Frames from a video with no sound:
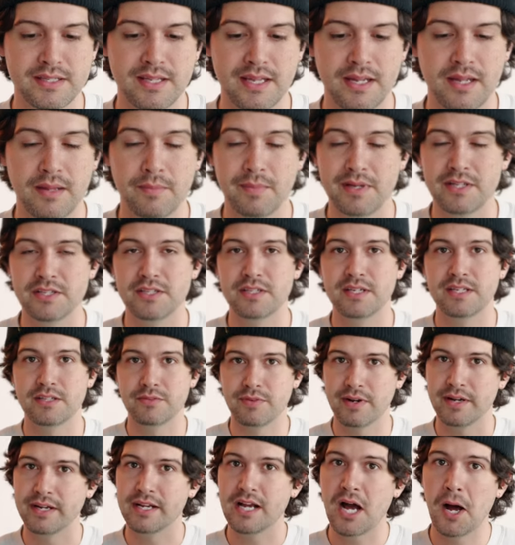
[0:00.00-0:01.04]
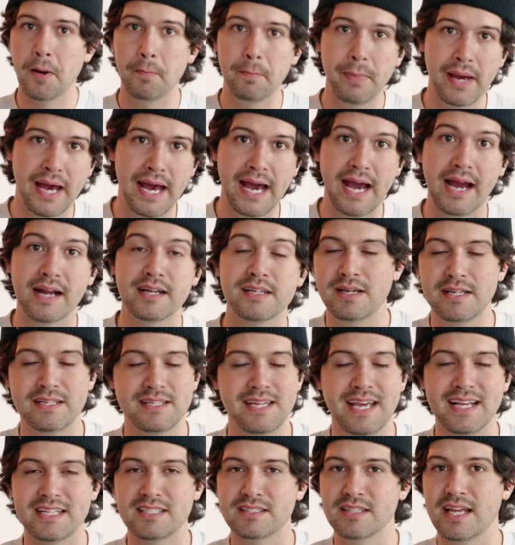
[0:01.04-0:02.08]
then that means it's very compact. It
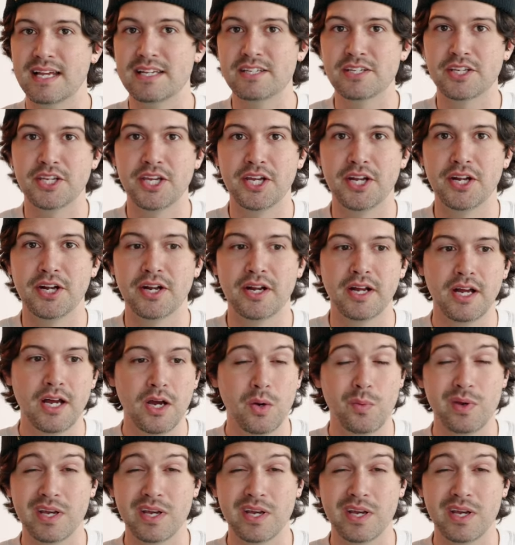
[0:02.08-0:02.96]
takes less gear.